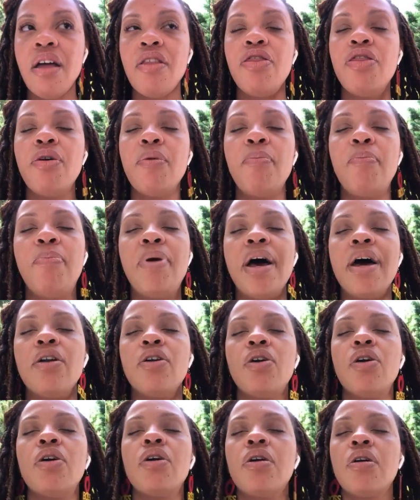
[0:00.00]
the
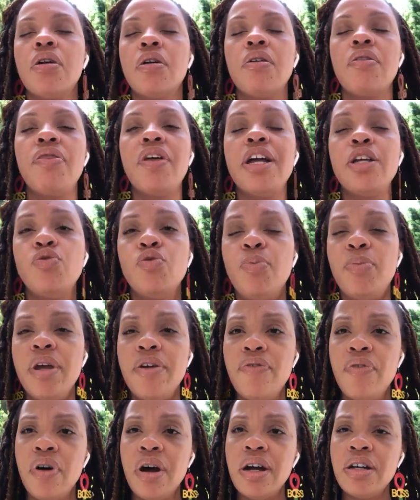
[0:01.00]
better things will be
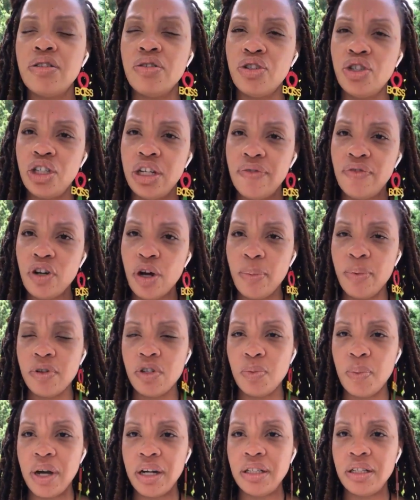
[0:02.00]
for us to shift our
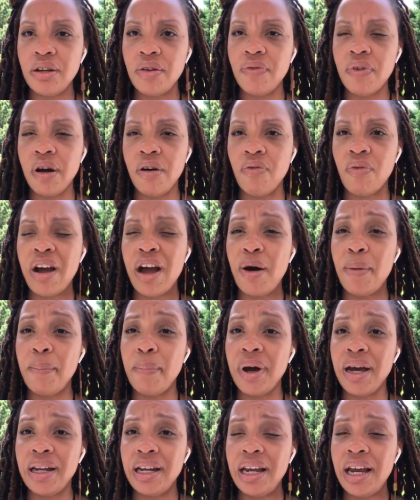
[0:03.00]
perspective around
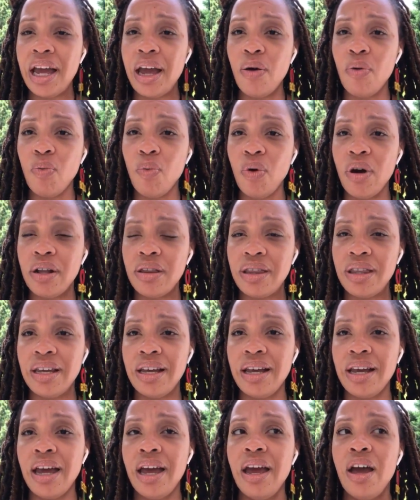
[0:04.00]
money and what's
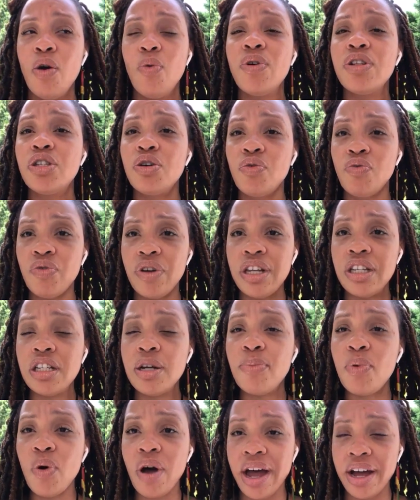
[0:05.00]
a
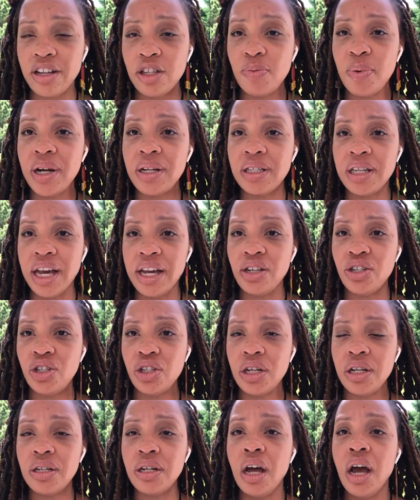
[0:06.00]
reasonable
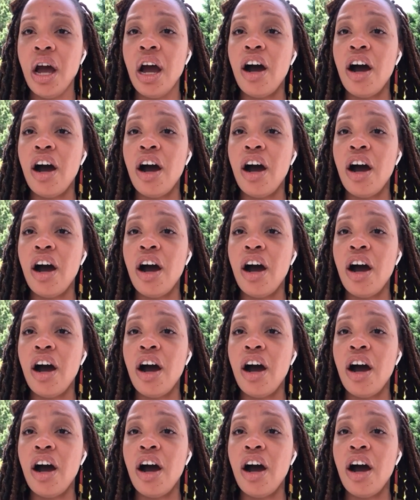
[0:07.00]
expectation